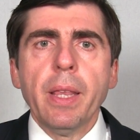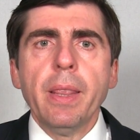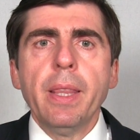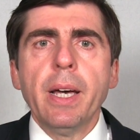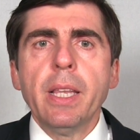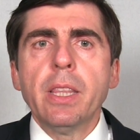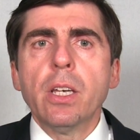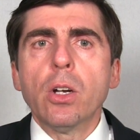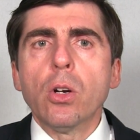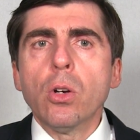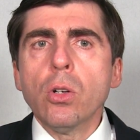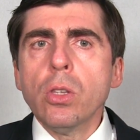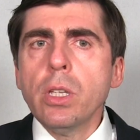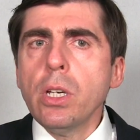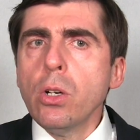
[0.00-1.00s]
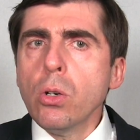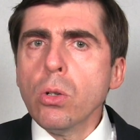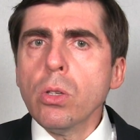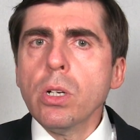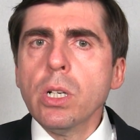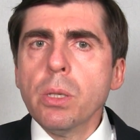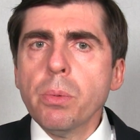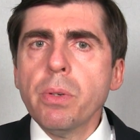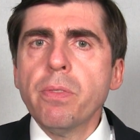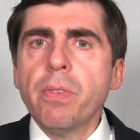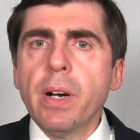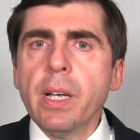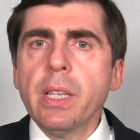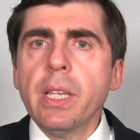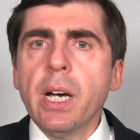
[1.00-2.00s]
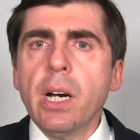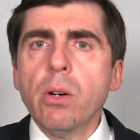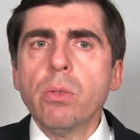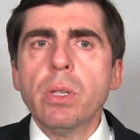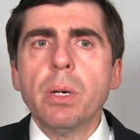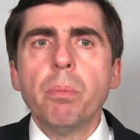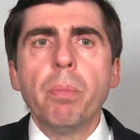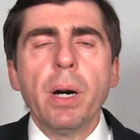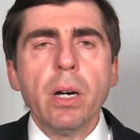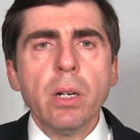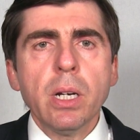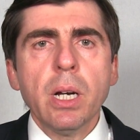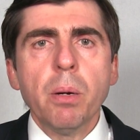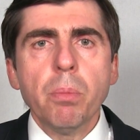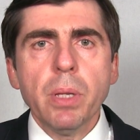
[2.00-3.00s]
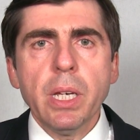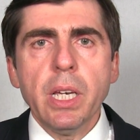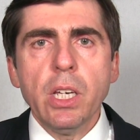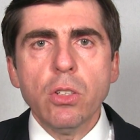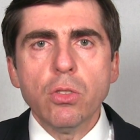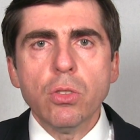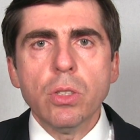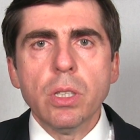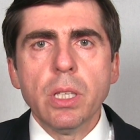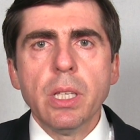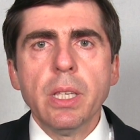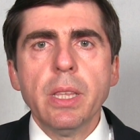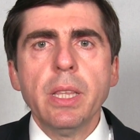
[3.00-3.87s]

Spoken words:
that the earlier we find out about a complication,